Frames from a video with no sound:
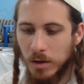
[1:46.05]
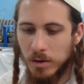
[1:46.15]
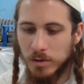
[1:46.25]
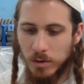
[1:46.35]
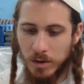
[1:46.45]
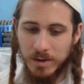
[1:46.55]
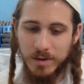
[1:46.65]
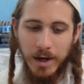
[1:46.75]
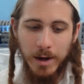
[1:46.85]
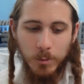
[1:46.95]
So in this
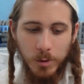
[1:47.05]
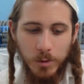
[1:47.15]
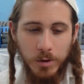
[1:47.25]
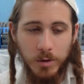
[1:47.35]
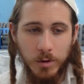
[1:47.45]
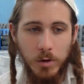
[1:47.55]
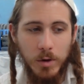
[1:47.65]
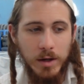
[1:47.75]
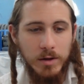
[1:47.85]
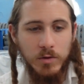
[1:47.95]
time where we're
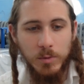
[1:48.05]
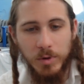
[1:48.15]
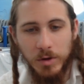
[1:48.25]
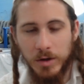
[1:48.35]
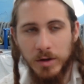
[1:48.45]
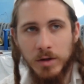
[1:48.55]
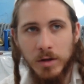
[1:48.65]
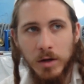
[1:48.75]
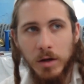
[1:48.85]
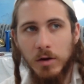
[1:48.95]
going into a period
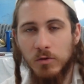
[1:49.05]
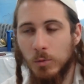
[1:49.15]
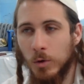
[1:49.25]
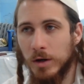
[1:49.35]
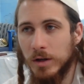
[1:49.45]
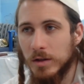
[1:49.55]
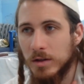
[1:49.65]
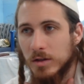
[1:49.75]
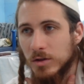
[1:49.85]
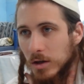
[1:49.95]
of mourning the
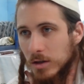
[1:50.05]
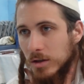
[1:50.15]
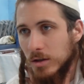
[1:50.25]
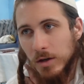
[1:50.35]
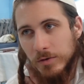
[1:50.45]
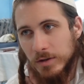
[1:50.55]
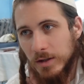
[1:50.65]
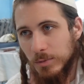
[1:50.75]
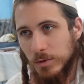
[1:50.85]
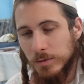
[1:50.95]
destruction of our
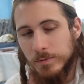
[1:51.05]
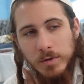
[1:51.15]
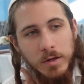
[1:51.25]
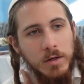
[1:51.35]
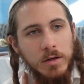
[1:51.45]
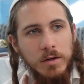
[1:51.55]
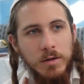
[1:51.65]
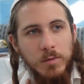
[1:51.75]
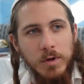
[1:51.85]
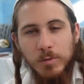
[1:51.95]
temple,
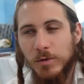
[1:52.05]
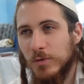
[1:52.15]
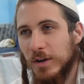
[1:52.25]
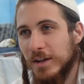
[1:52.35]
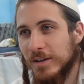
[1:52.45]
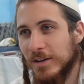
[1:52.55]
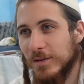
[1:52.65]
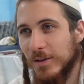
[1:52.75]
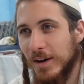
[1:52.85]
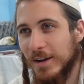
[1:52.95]
was more fitting to
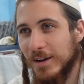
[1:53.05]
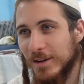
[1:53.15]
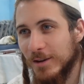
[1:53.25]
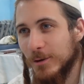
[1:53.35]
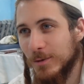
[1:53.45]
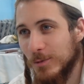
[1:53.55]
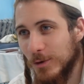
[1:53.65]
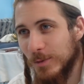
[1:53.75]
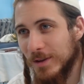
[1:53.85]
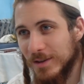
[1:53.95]
find out a little bit more
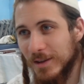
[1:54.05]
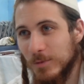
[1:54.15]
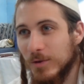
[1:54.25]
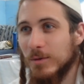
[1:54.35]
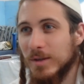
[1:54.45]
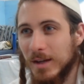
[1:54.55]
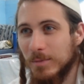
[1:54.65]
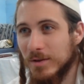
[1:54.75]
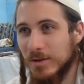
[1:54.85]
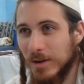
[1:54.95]
about the temple that we
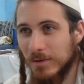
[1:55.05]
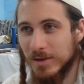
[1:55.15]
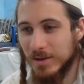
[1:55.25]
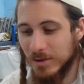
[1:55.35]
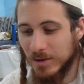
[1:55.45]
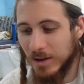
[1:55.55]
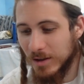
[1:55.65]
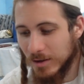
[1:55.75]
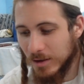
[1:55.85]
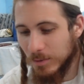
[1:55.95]
step into every single day,
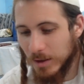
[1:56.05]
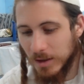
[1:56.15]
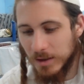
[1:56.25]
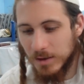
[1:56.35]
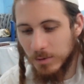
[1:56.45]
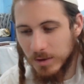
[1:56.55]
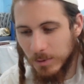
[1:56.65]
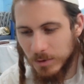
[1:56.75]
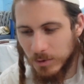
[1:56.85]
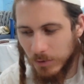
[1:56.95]
the Beit Knesset that we
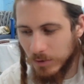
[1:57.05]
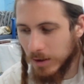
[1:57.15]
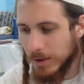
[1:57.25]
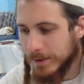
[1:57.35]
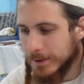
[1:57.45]
step into every day.